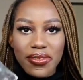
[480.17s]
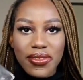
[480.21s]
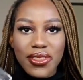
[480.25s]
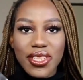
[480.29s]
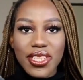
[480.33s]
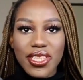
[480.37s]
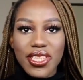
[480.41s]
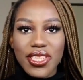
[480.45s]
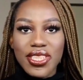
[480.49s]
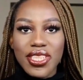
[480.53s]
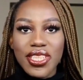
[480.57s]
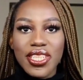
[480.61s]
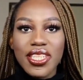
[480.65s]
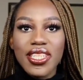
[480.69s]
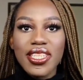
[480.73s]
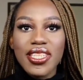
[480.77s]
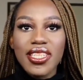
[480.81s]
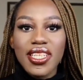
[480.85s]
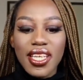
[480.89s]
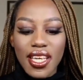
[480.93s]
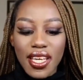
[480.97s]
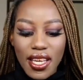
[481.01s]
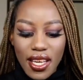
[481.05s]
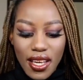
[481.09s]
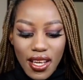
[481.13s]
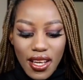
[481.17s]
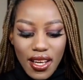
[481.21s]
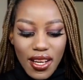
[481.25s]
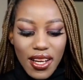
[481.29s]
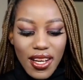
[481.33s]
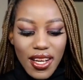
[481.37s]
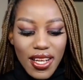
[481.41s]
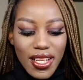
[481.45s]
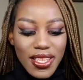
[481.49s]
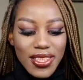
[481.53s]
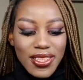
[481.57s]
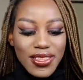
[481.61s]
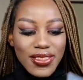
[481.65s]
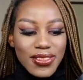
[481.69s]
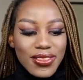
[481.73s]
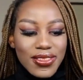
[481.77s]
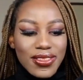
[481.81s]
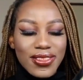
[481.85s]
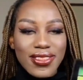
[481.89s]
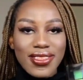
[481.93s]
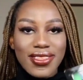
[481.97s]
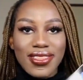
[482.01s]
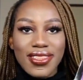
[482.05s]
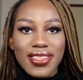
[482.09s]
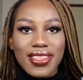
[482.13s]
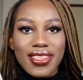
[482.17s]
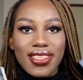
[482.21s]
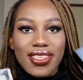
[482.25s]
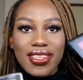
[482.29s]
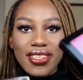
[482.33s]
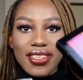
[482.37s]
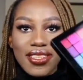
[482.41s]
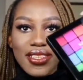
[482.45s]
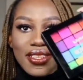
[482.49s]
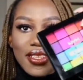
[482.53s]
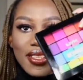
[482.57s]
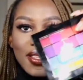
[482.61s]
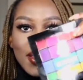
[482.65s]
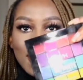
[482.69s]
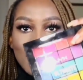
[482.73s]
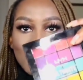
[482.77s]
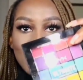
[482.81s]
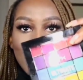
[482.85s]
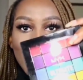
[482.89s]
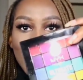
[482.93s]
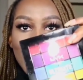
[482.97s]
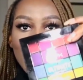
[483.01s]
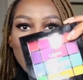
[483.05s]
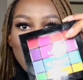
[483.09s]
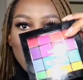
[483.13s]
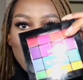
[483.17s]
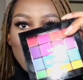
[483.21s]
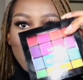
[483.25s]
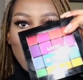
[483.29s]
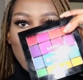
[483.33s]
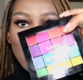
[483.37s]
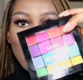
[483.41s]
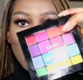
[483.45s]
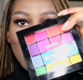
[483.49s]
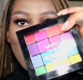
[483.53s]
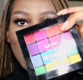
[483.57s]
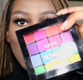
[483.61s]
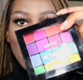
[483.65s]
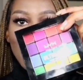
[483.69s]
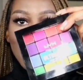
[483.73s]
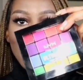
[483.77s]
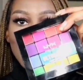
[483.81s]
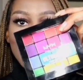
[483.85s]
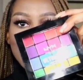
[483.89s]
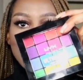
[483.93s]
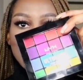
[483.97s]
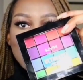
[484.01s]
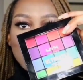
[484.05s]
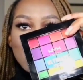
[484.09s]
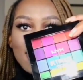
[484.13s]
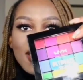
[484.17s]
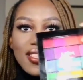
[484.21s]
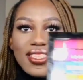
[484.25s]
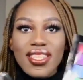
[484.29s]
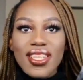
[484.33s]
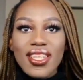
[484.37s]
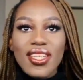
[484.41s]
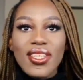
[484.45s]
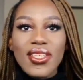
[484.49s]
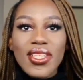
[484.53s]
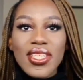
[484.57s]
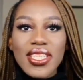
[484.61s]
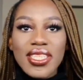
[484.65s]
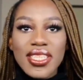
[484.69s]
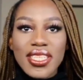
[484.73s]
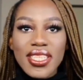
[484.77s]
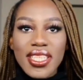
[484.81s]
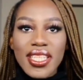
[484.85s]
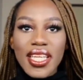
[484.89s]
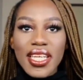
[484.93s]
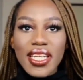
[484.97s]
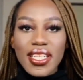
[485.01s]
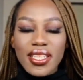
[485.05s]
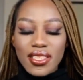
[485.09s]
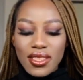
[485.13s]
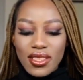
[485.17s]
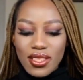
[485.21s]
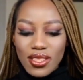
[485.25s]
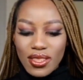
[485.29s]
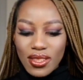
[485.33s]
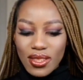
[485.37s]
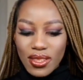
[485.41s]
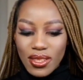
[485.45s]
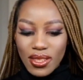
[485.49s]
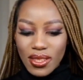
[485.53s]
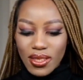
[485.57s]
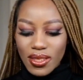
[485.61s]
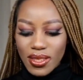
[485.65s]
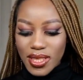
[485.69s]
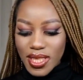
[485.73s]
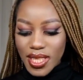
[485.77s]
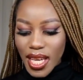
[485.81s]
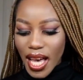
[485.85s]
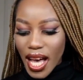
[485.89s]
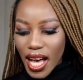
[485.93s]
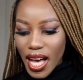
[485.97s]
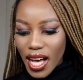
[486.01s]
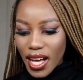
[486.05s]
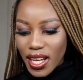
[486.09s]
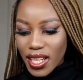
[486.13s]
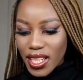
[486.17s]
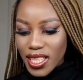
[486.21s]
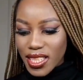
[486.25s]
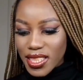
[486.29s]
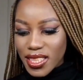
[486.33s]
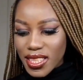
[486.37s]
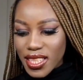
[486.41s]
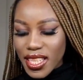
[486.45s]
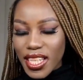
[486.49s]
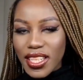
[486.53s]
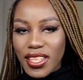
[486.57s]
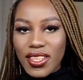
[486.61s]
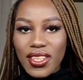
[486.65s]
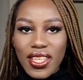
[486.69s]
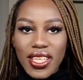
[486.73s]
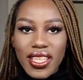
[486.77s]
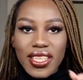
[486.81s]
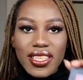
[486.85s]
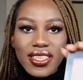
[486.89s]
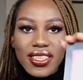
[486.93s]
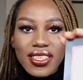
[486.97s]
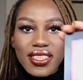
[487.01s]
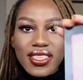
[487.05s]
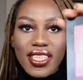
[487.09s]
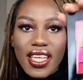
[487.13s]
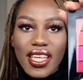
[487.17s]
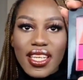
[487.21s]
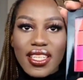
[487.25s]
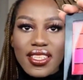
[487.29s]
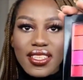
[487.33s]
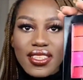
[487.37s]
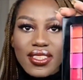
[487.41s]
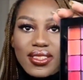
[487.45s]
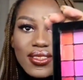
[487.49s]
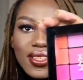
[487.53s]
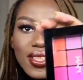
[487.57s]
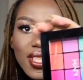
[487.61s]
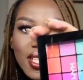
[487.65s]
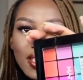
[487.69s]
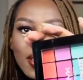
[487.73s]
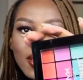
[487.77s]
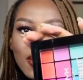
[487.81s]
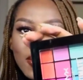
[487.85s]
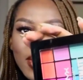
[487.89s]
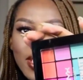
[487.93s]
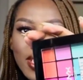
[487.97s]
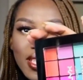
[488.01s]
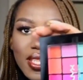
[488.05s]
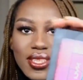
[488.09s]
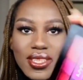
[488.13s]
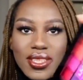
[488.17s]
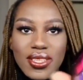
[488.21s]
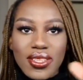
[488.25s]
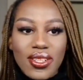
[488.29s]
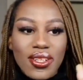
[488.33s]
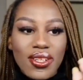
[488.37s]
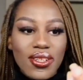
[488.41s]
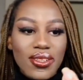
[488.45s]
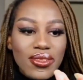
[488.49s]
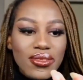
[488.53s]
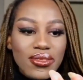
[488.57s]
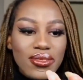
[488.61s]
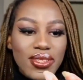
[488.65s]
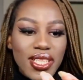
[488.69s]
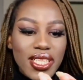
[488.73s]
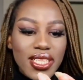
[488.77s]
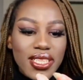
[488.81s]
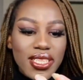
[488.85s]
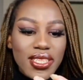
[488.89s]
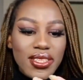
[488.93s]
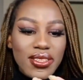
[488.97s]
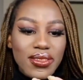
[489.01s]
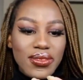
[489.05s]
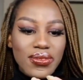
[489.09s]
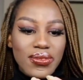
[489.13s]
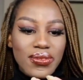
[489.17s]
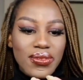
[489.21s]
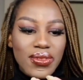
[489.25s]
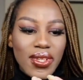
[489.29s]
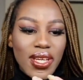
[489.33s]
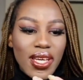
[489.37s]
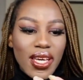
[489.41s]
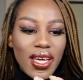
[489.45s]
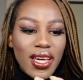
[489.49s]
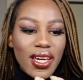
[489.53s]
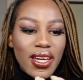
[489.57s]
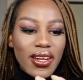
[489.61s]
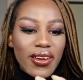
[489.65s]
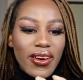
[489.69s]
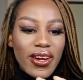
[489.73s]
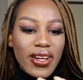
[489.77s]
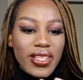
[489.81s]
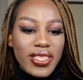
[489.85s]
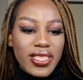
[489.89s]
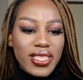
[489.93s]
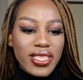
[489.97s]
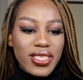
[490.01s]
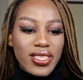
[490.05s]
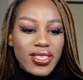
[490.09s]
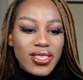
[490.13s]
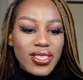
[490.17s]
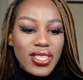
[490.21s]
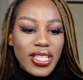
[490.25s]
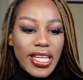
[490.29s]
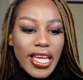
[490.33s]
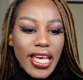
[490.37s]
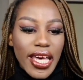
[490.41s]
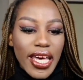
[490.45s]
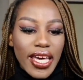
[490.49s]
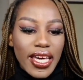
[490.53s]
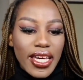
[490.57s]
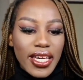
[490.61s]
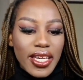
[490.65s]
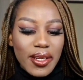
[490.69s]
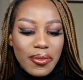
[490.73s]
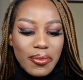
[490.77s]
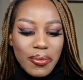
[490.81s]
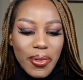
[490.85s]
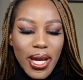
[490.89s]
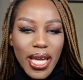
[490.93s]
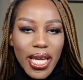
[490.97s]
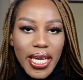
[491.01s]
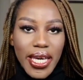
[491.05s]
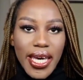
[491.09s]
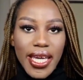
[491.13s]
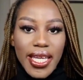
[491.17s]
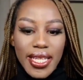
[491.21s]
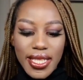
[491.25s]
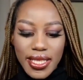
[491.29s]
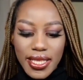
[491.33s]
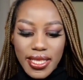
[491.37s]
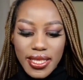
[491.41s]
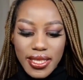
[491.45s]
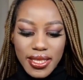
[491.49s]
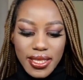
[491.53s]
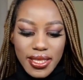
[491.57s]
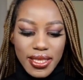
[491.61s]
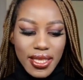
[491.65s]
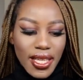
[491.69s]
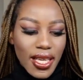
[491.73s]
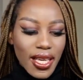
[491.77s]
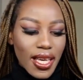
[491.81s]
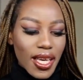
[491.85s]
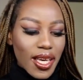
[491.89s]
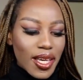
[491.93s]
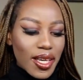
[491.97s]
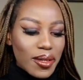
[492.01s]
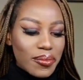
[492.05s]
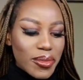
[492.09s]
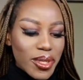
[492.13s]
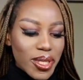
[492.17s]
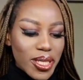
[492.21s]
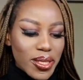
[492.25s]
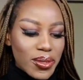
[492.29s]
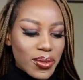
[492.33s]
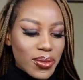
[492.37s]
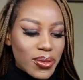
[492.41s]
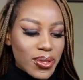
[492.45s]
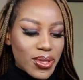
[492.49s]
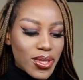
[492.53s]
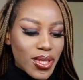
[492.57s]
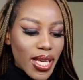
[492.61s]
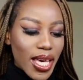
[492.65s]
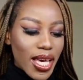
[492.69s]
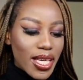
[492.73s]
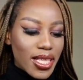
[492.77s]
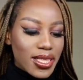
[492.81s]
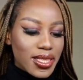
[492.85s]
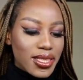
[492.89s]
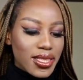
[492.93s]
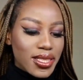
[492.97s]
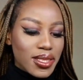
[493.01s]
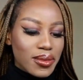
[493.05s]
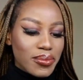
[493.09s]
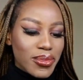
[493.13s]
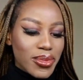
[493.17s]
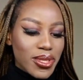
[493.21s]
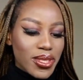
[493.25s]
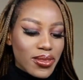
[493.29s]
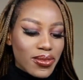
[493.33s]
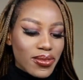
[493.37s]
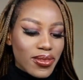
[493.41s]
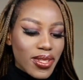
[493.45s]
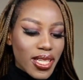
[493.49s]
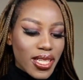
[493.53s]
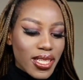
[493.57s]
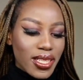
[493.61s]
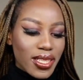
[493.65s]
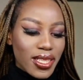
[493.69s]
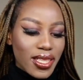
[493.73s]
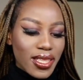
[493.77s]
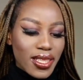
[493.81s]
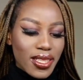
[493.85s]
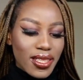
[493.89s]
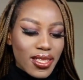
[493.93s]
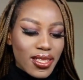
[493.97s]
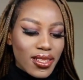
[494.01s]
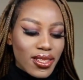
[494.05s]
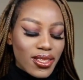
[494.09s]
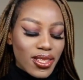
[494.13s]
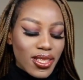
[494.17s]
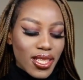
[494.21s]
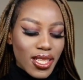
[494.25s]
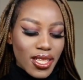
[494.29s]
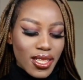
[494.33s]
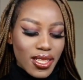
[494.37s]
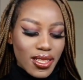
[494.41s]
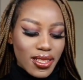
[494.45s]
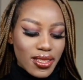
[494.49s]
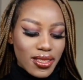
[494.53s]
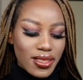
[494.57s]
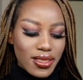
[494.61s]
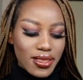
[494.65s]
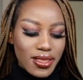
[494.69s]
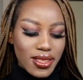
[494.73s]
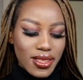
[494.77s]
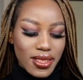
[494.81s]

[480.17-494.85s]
version of this one, and you can see like it's so cute how like you can take this one anywhere that you go. That's if granted you like bright colors, but it also has a bit of like, okay,